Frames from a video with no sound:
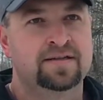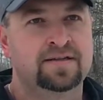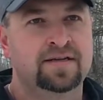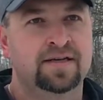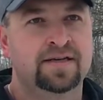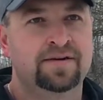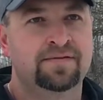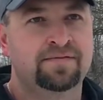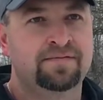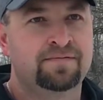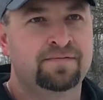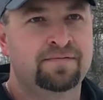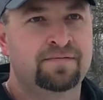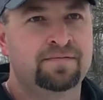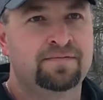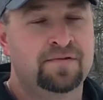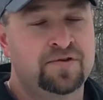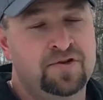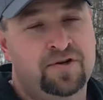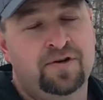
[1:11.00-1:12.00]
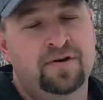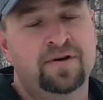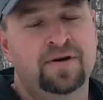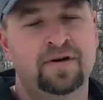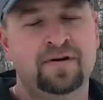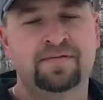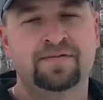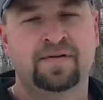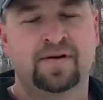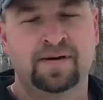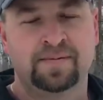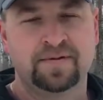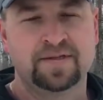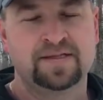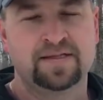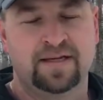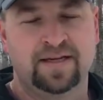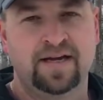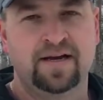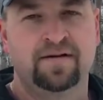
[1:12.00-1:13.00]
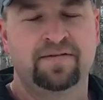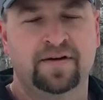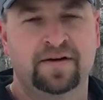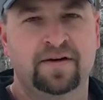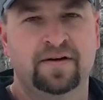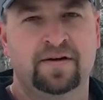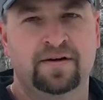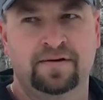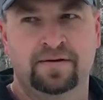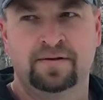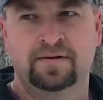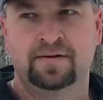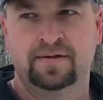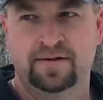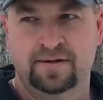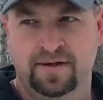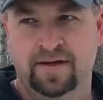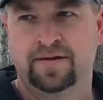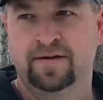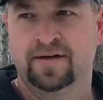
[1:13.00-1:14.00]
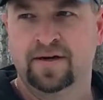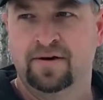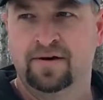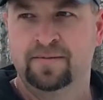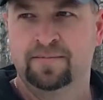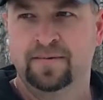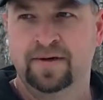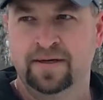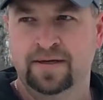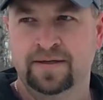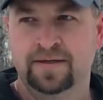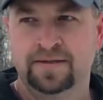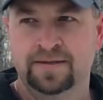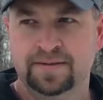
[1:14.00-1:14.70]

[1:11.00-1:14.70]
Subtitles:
like, for sure on our farm, it's like having another combine.